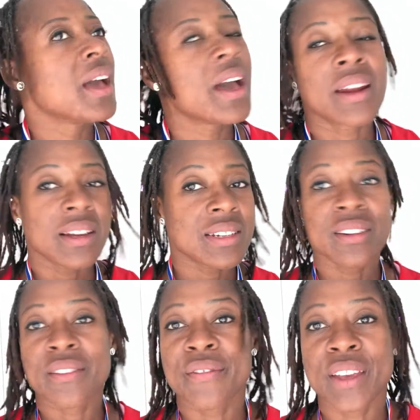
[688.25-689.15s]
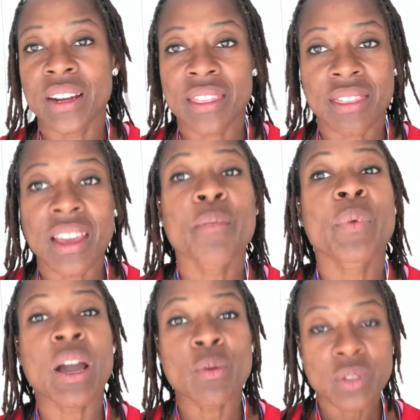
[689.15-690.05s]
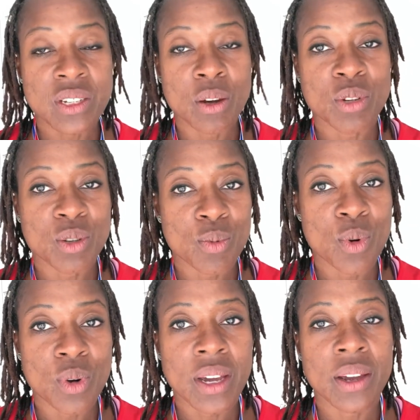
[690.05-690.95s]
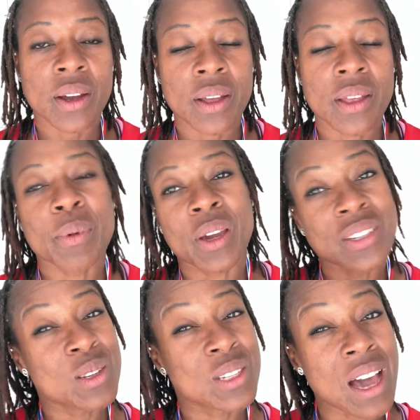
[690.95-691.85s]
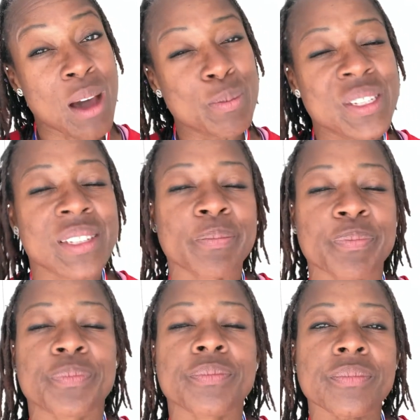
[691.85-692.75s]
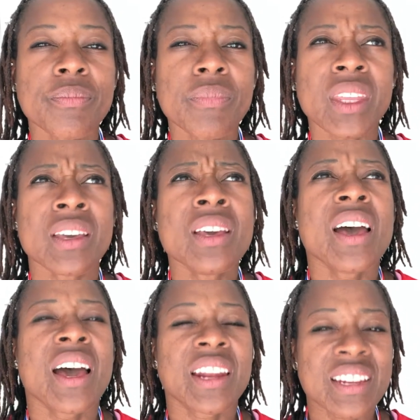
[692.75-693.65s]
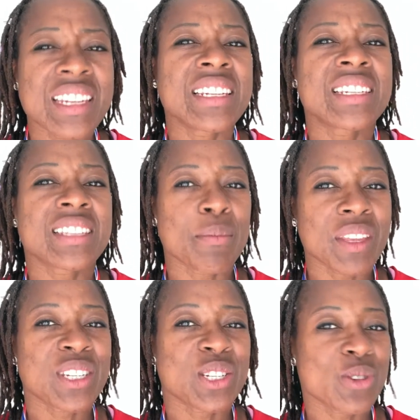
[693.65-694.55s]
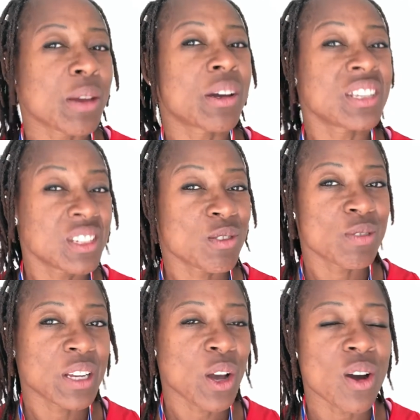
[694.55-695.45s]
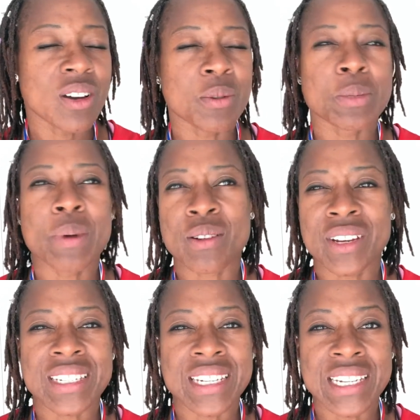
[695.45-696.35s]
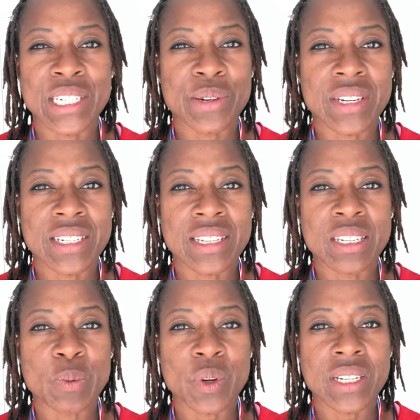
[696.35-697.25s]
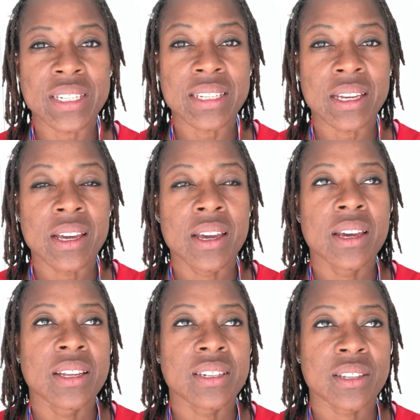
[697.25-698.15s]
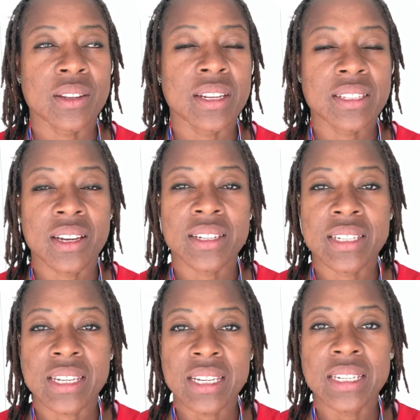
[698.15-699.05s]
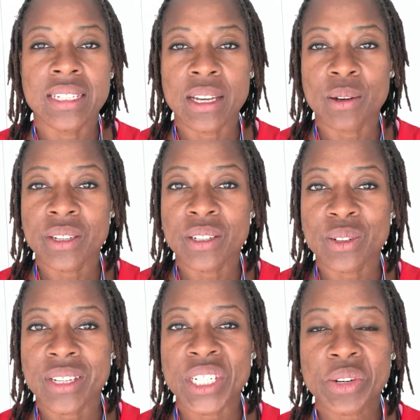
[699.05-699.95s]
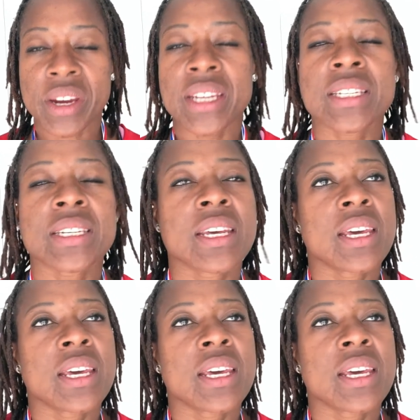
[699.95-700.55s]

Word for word: And I didn't feel a thing, but I stopped to walk because it was cups, and I needed something to drink because it was really hot. It was about 19 degrees at this point, so that's 19 Celsius or centigrade.